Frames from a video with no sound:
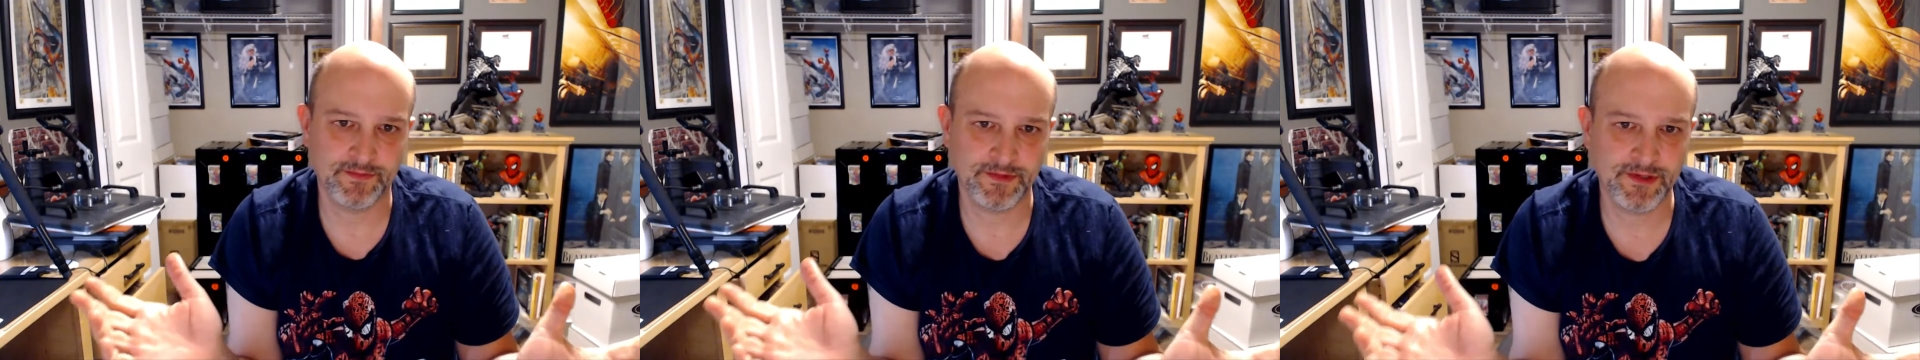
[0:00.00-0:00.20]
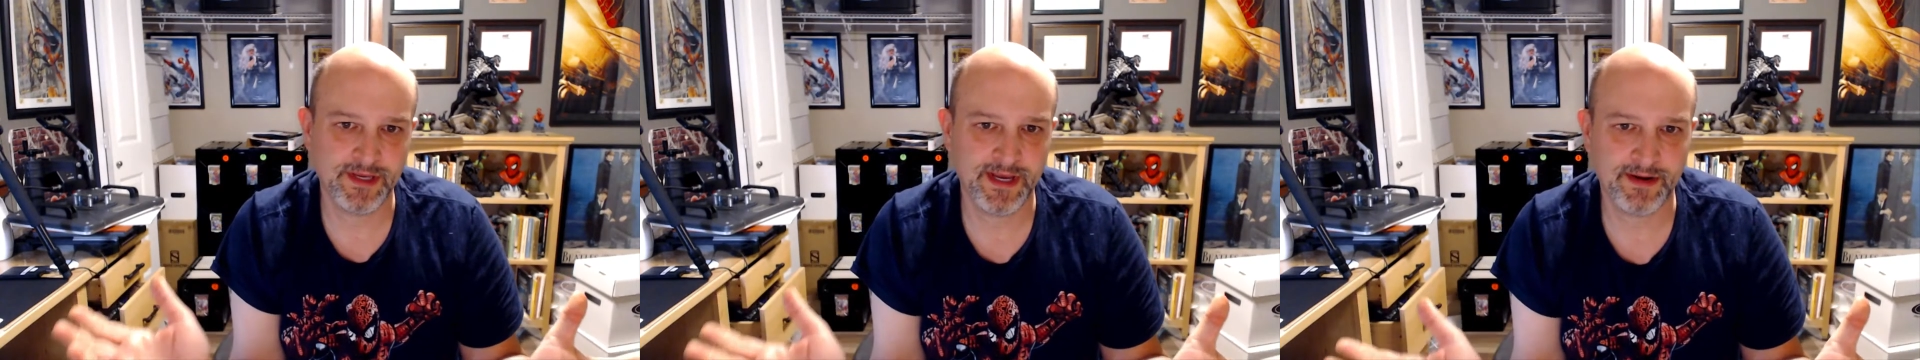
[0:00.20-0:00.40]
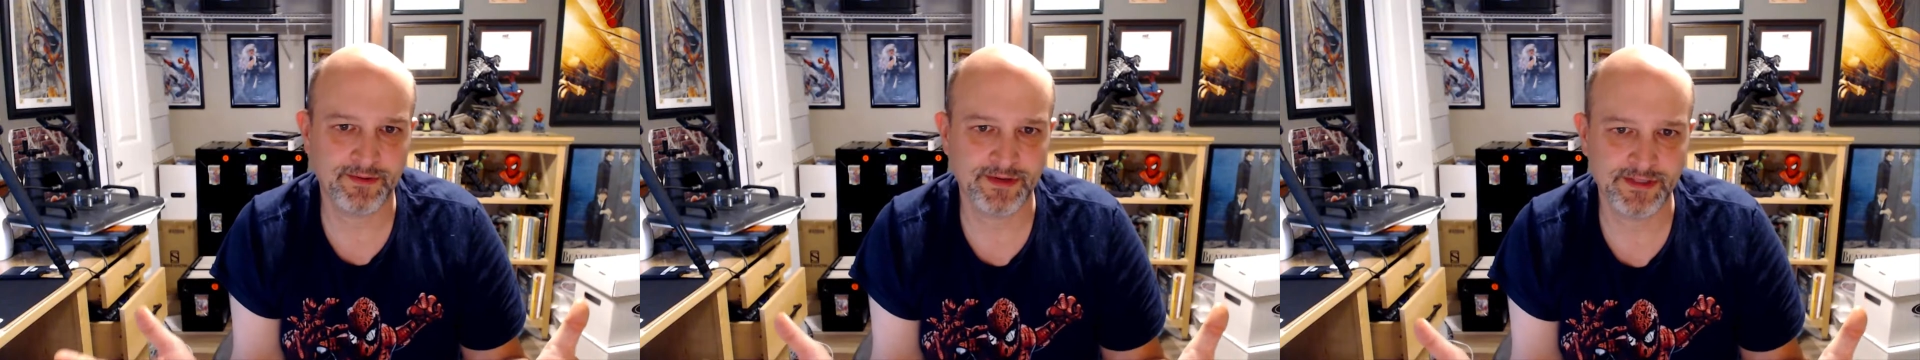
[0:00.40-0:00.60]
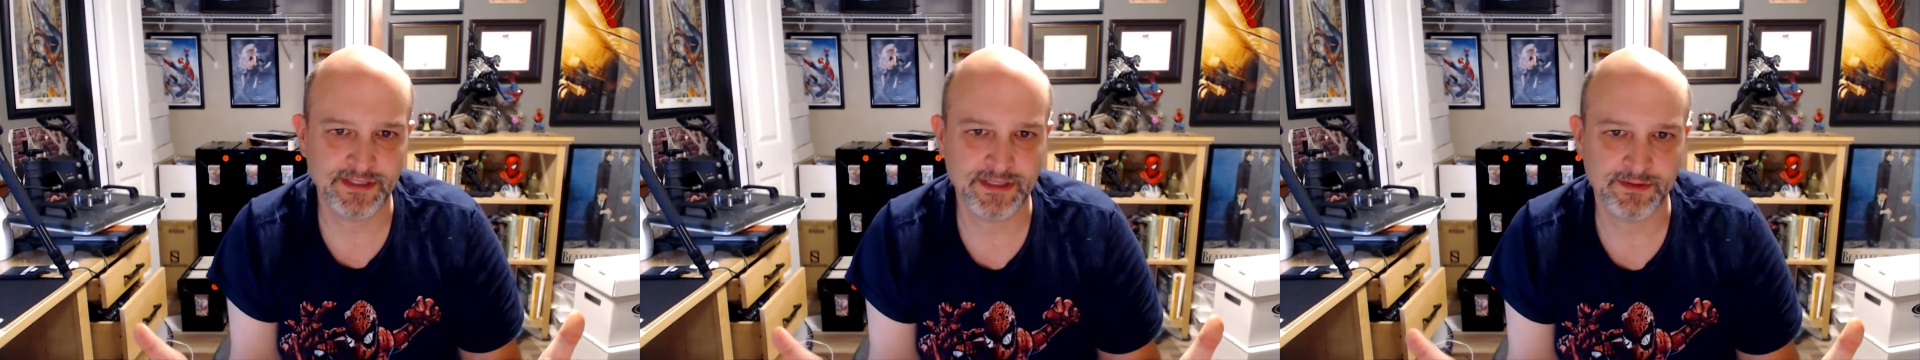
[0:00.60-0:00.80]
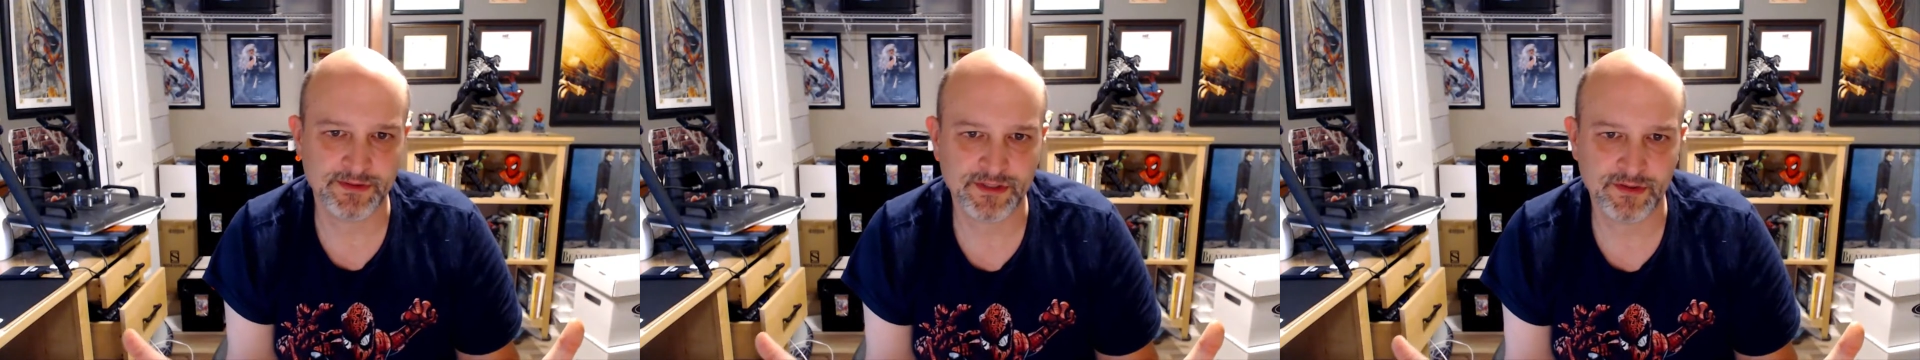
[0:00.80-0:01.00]
you can't really
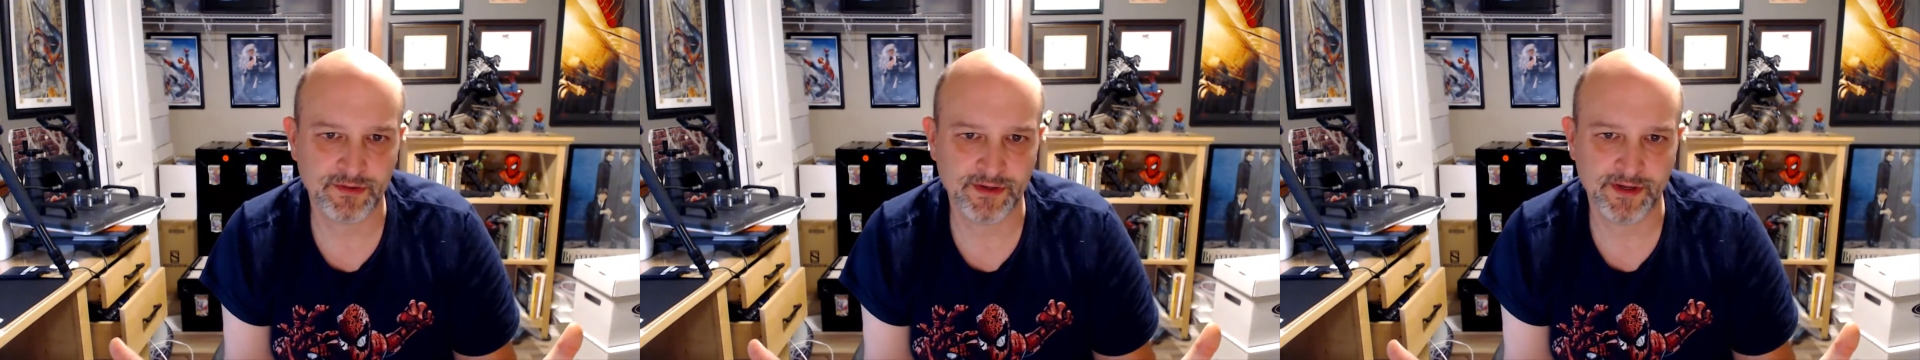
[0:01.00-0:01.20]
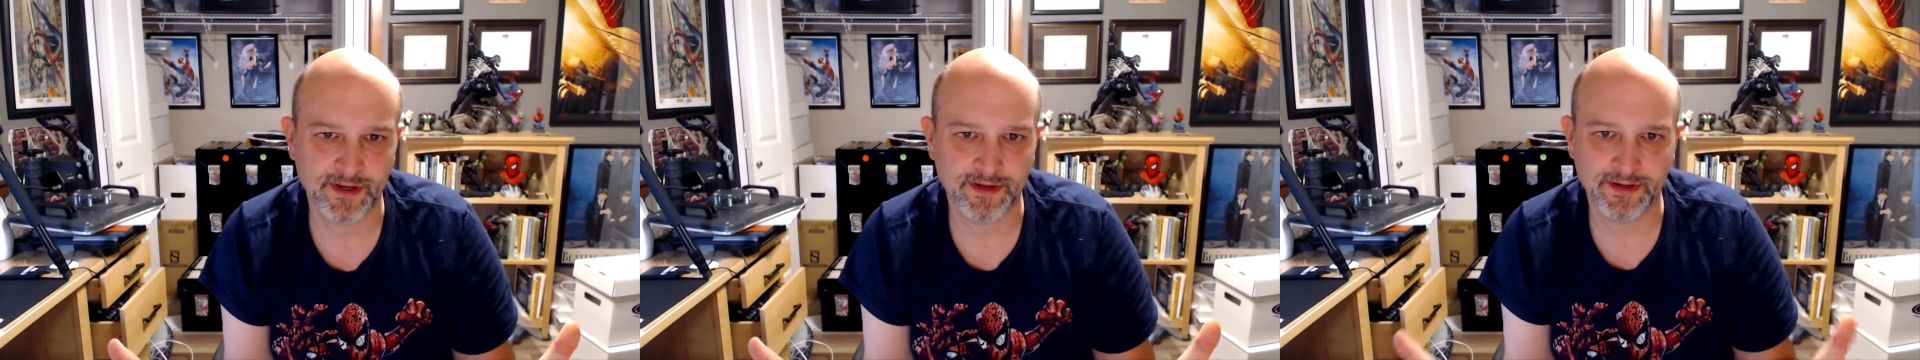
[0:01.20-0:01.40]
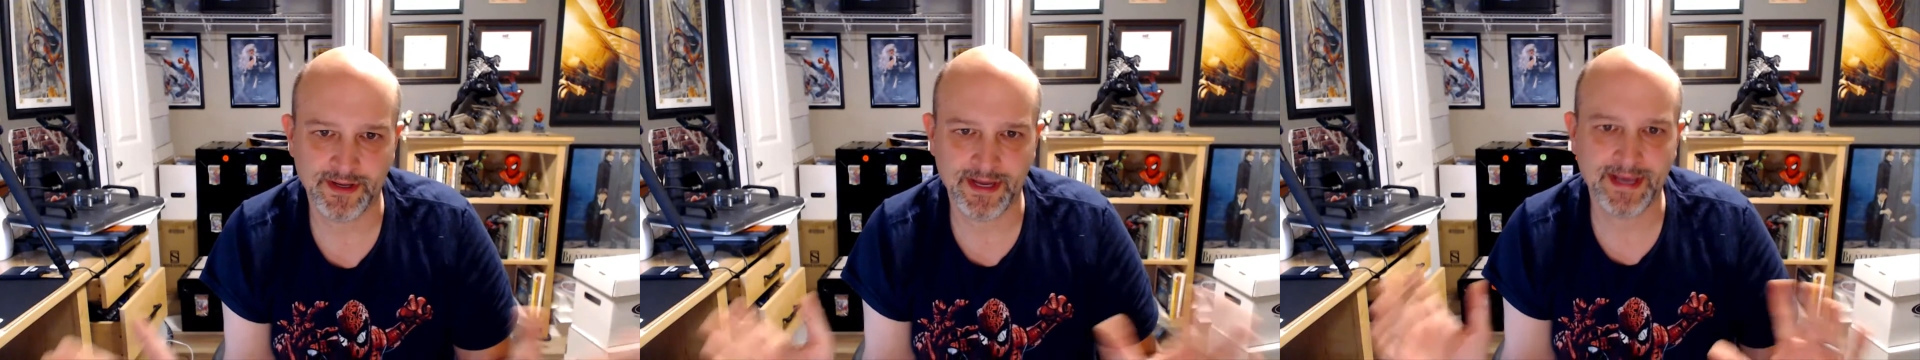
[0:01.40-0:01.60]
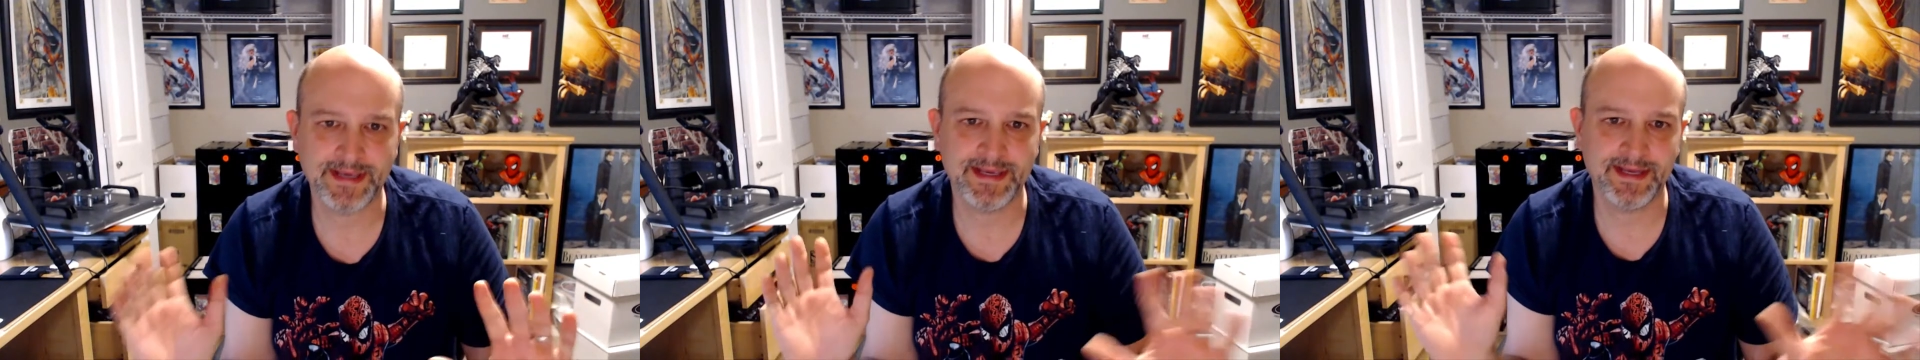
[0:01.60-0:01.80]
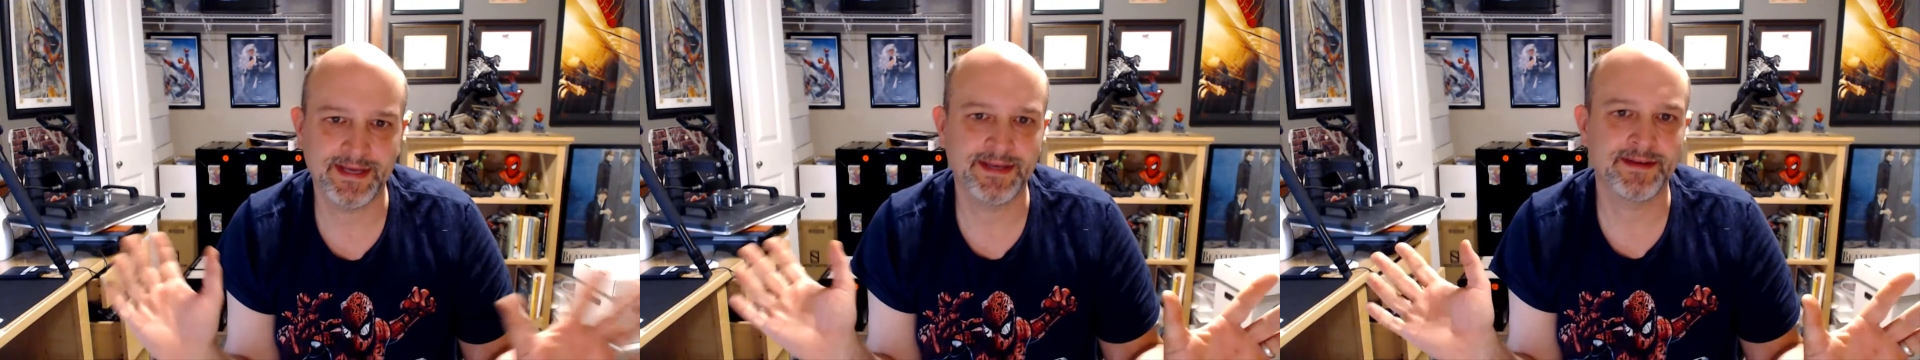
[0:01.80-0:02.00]
see what's going on. I
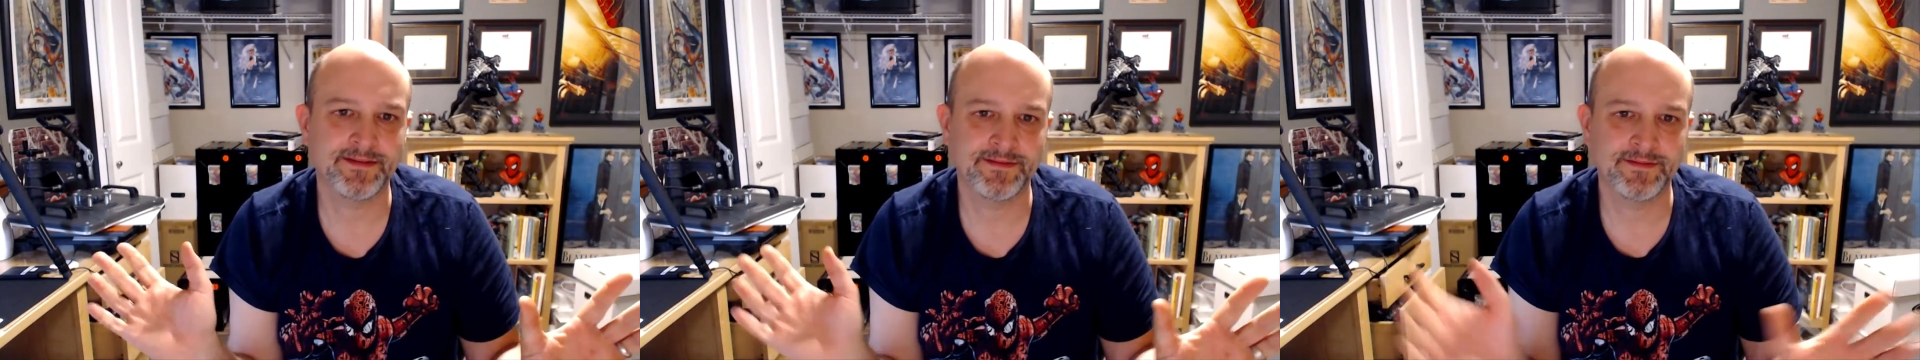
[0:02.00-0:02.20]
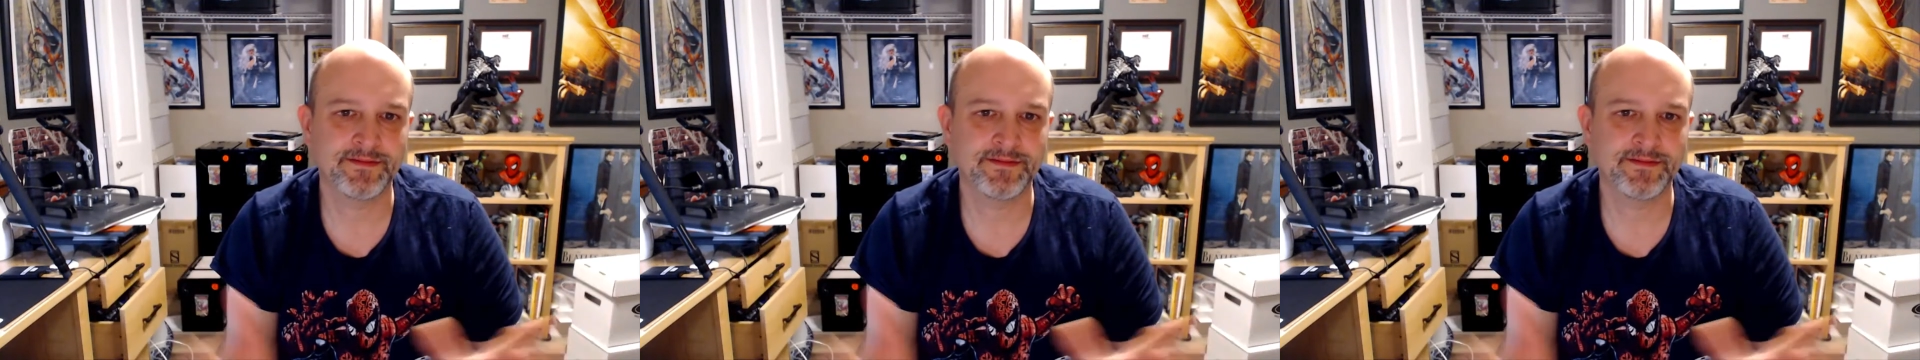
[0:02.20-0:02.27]
get it.